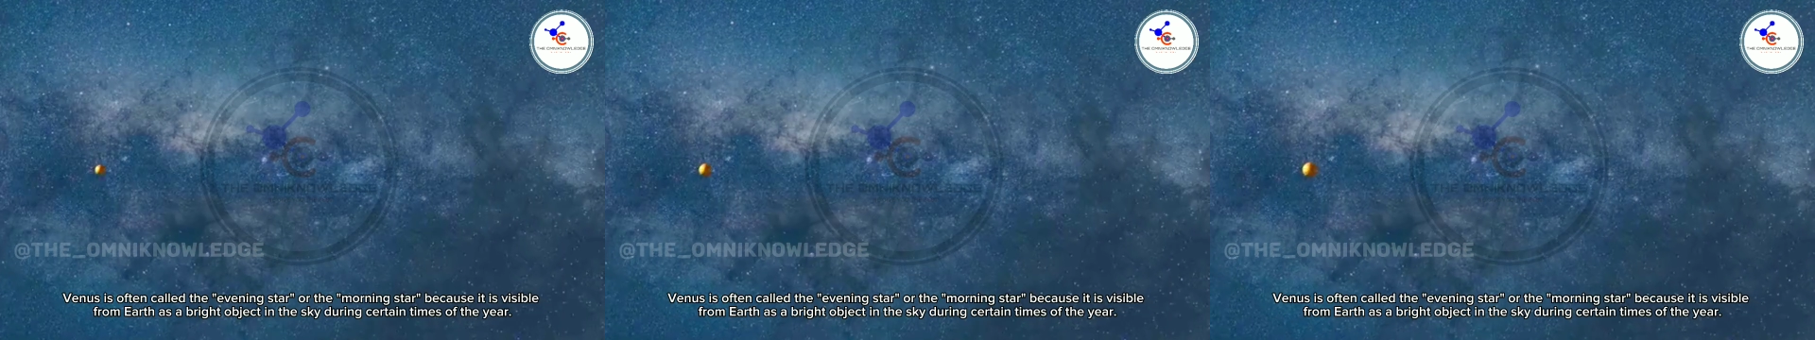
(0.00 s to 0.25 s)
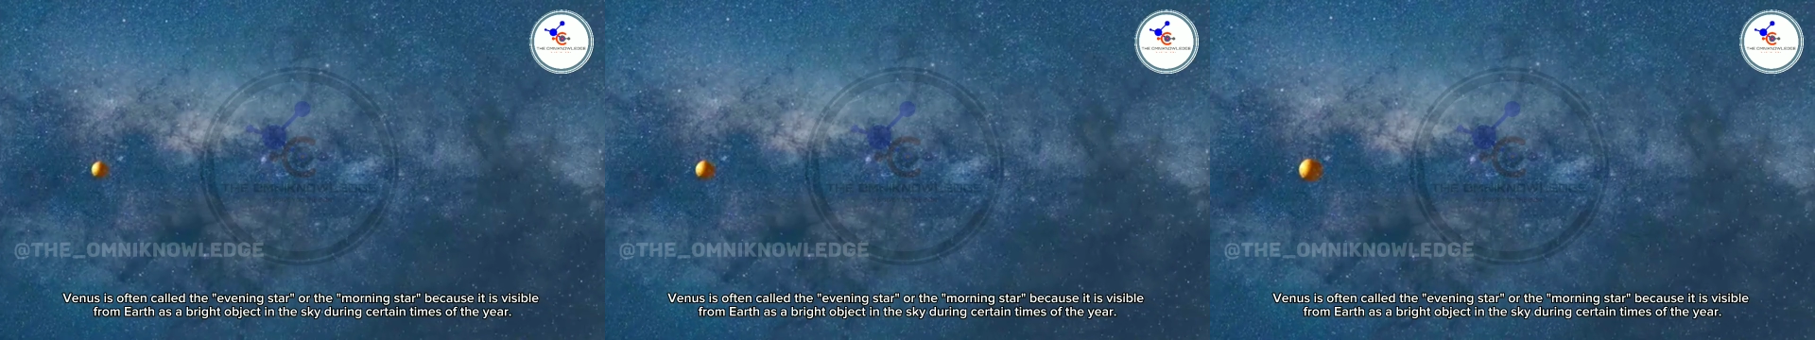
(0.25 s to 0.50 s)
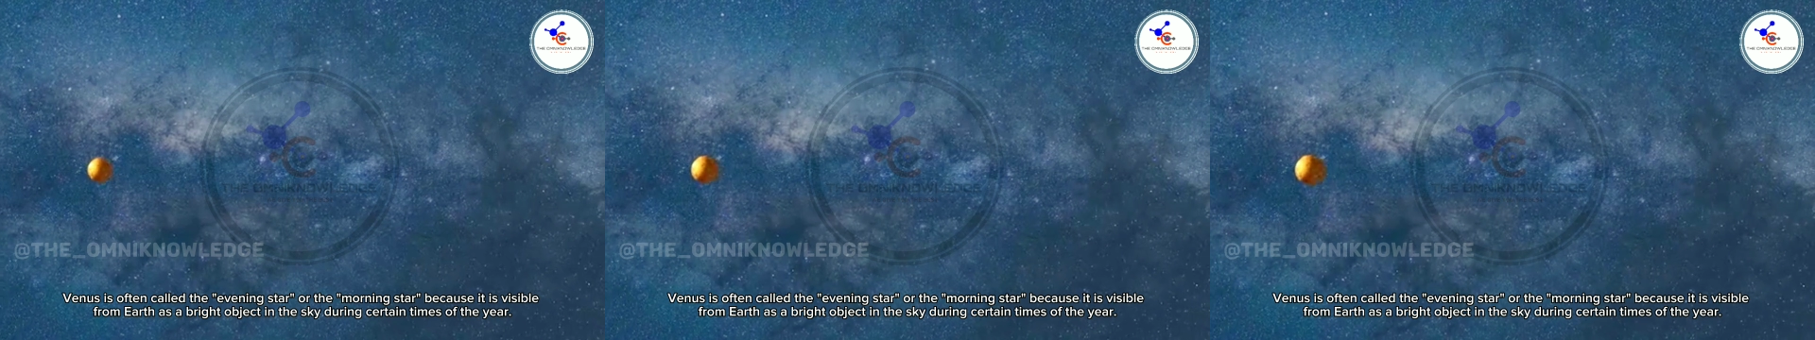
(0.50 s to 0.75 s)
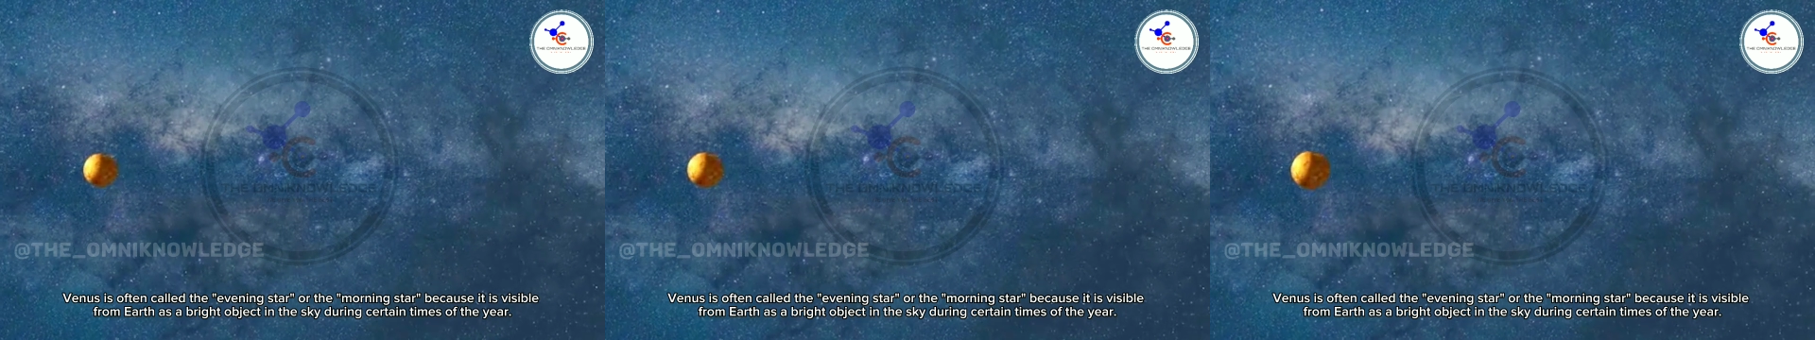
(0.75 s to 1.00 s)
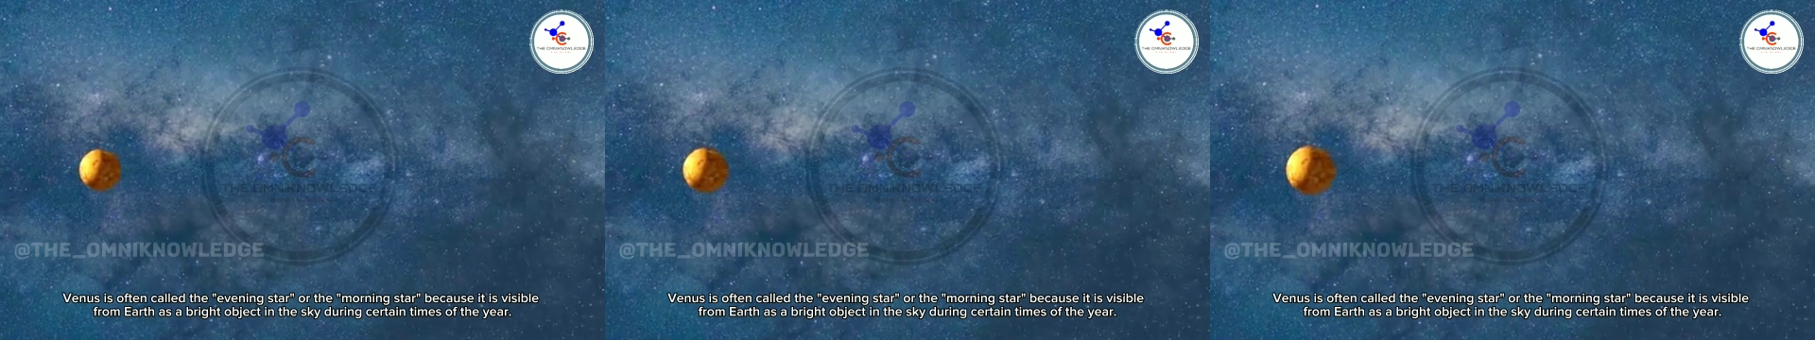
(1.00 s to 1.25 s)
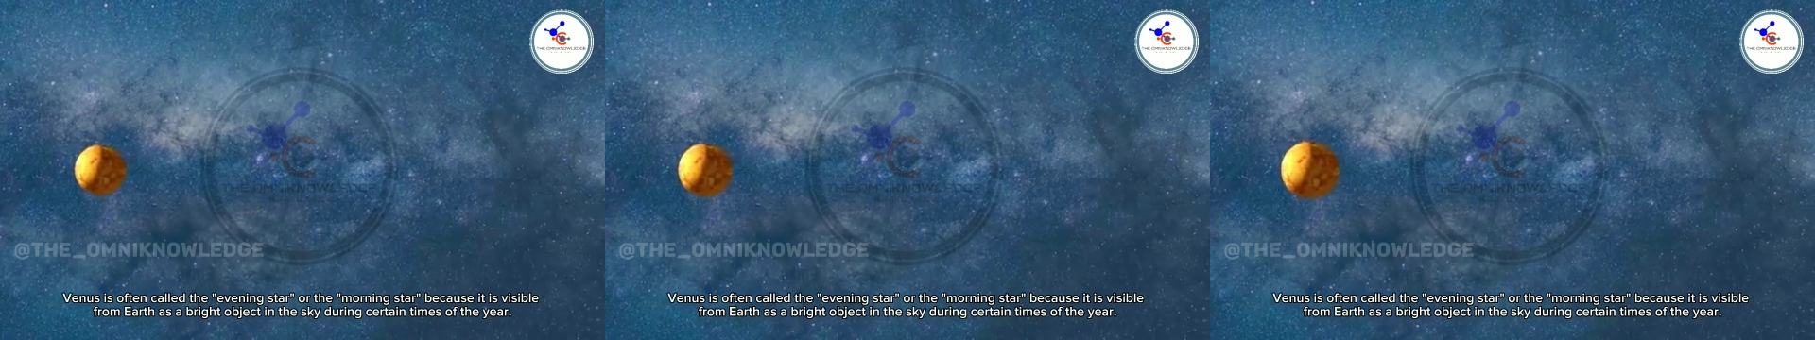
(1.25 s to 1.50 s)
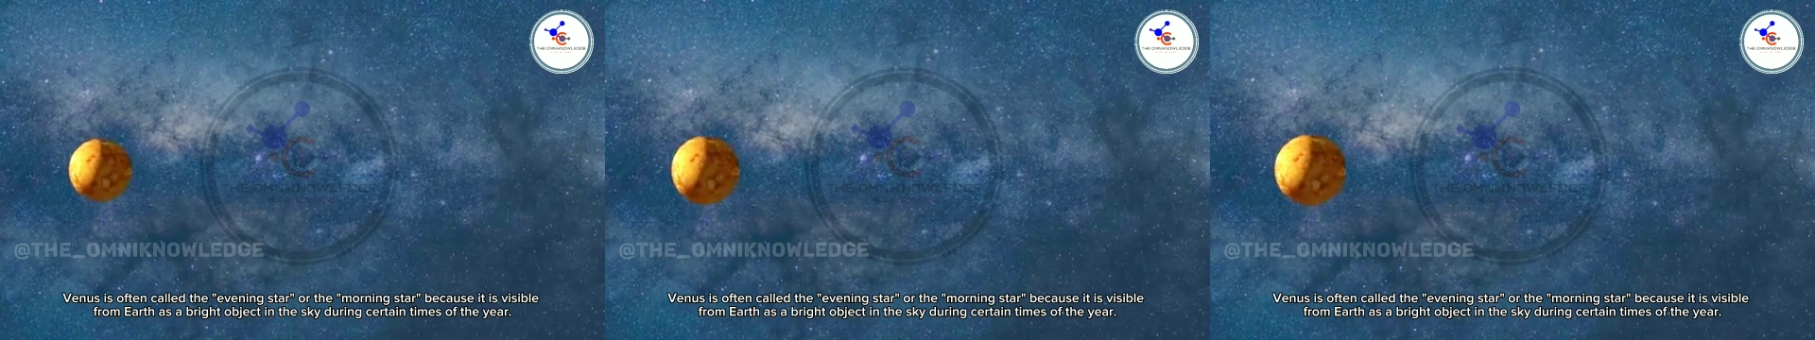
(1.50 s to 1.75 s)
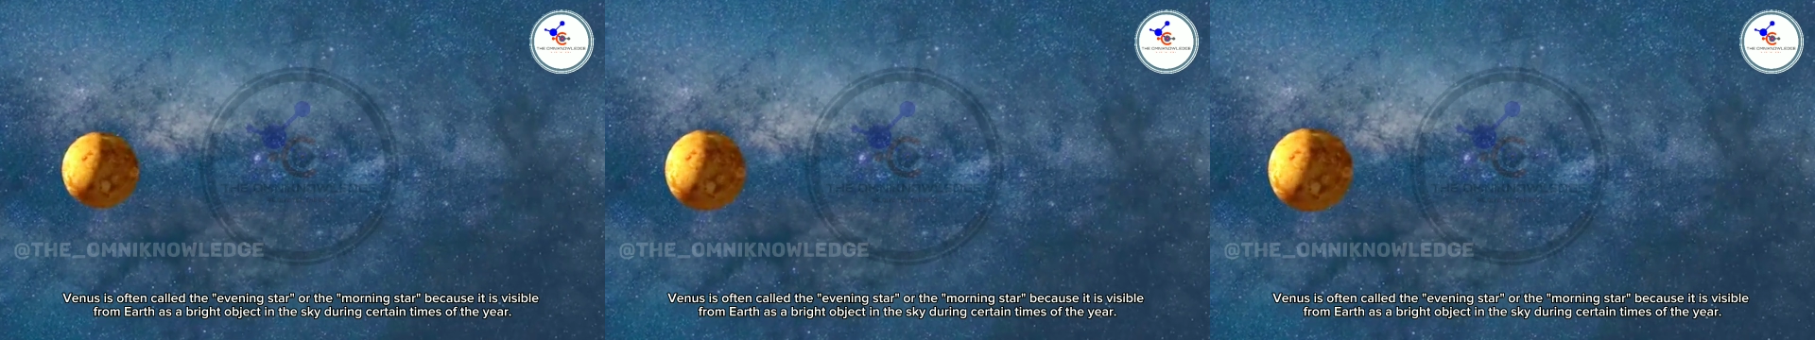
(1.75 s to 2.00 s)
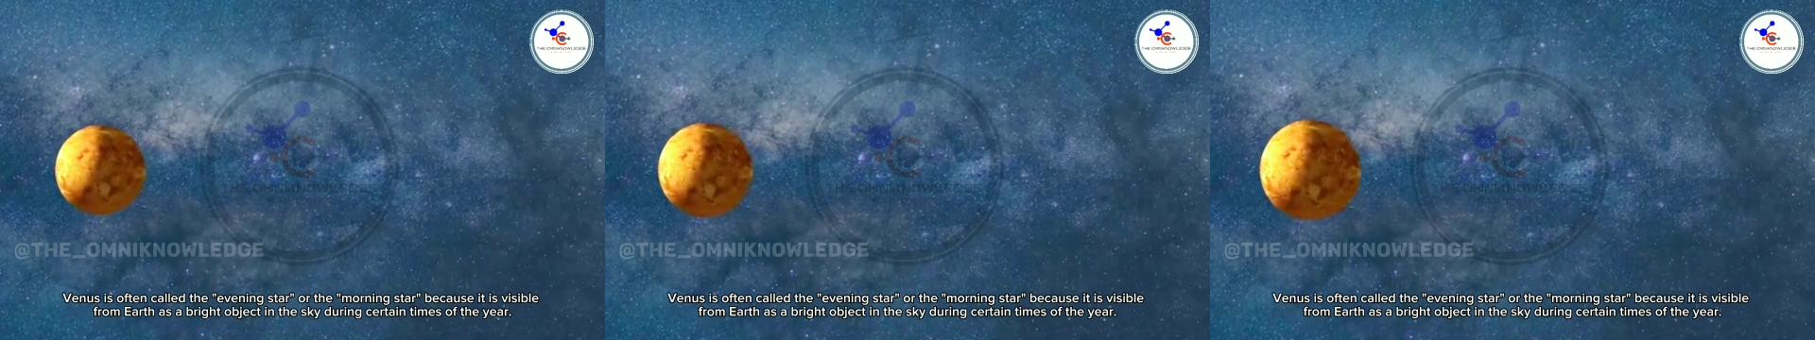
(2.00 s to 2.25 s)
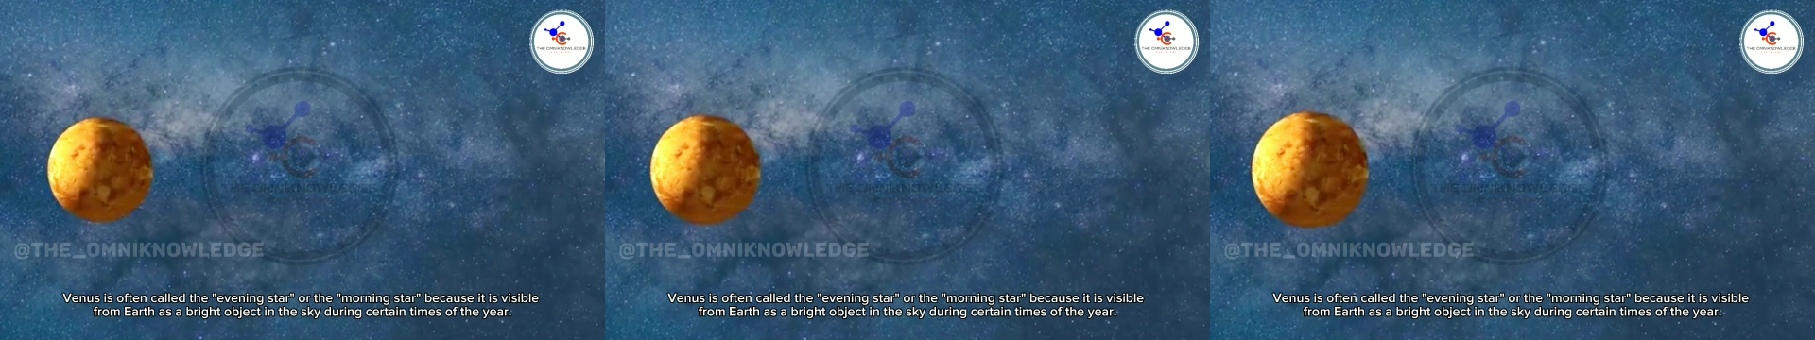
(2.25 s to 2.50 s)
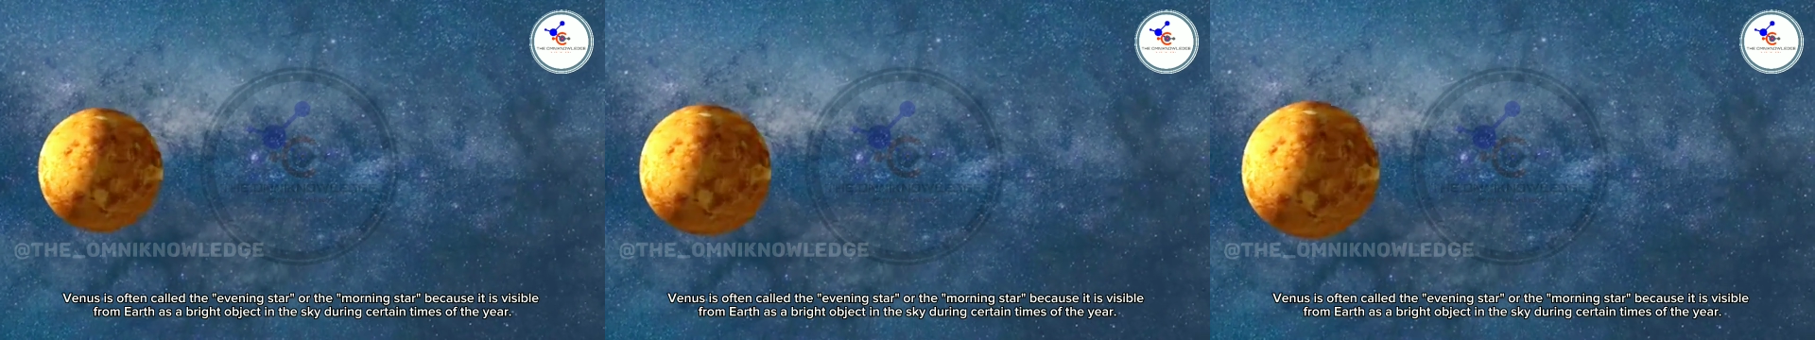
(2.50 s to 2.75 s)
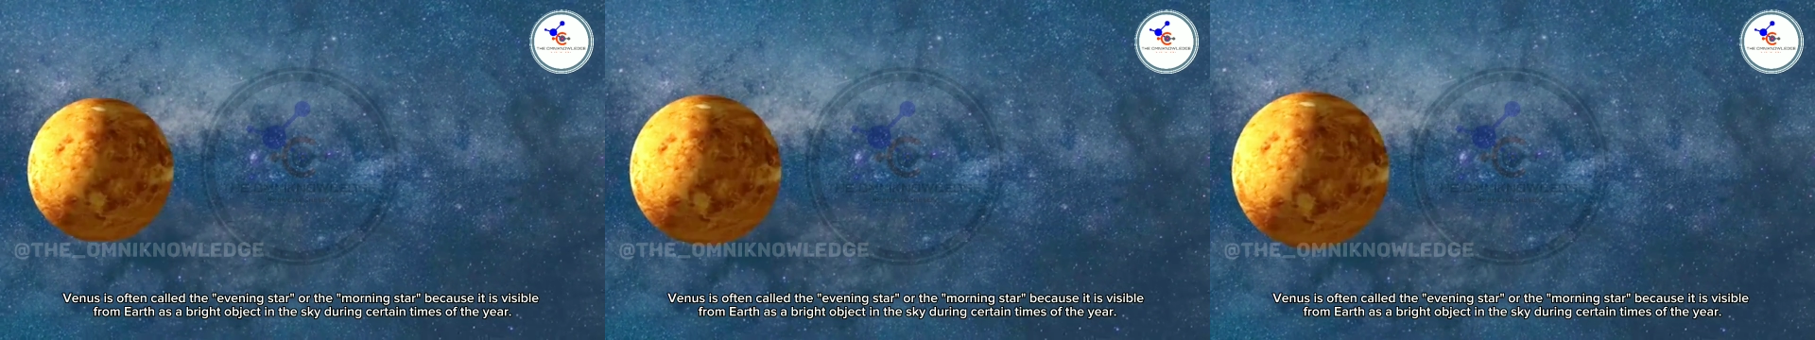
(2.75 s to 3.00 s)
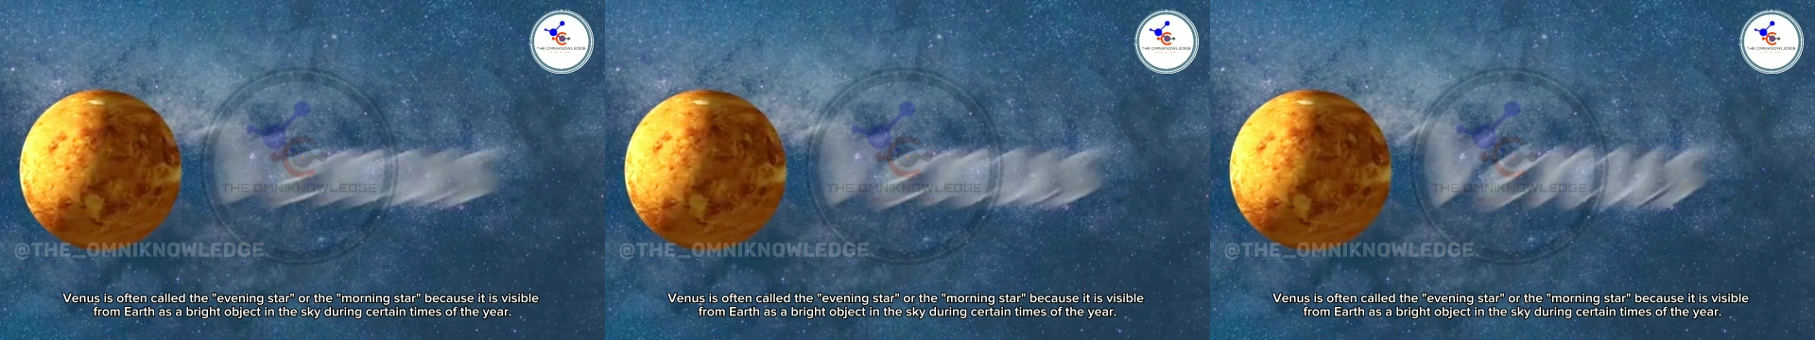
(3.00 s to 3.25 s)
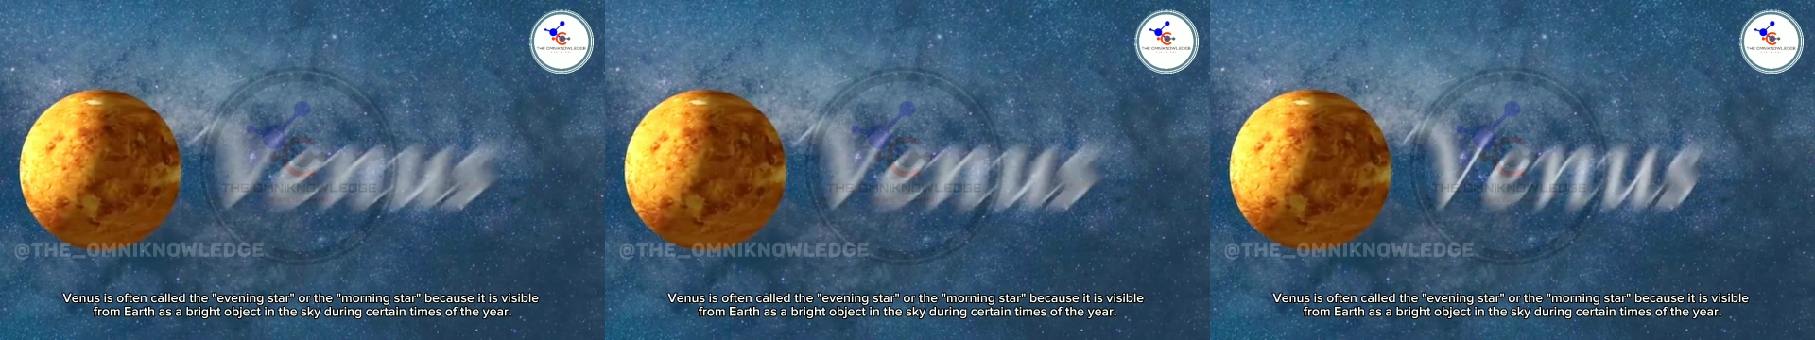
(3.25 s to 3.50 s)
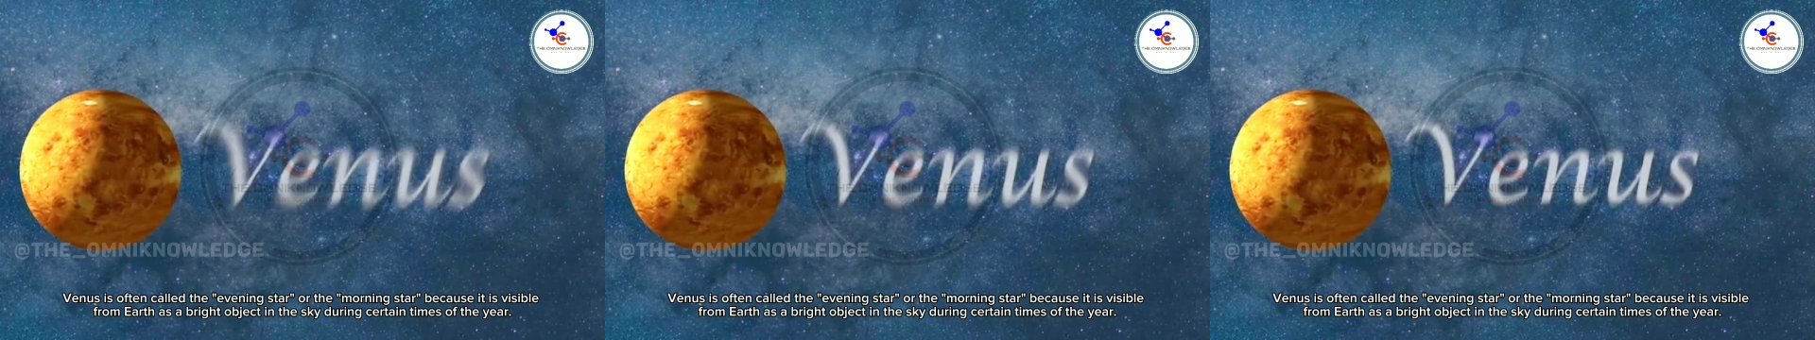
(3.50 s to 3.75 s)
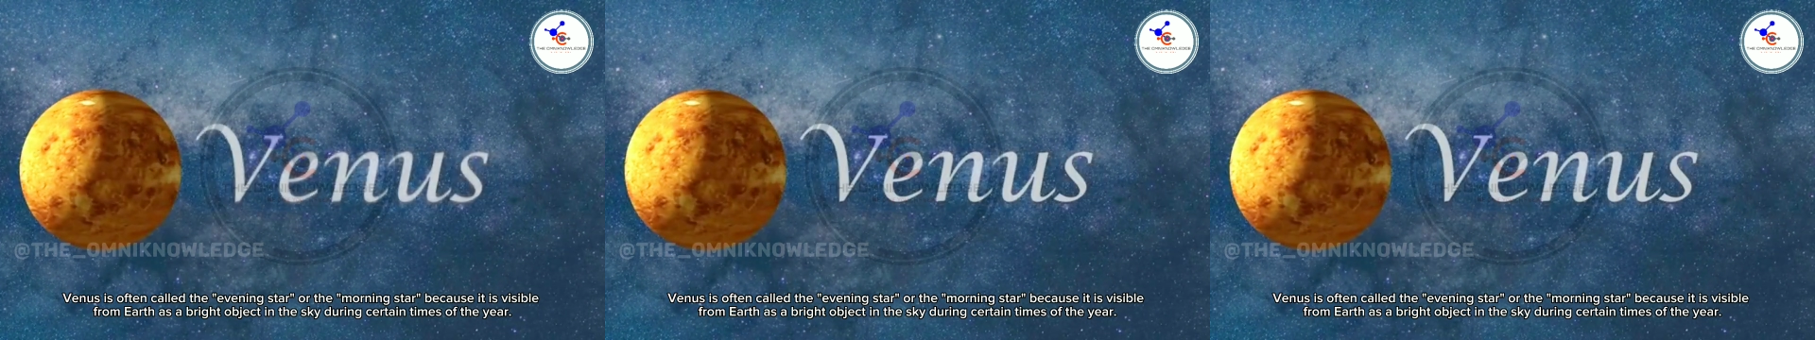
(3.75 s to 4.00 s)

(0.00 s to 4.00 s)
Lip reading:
(no speaker visible)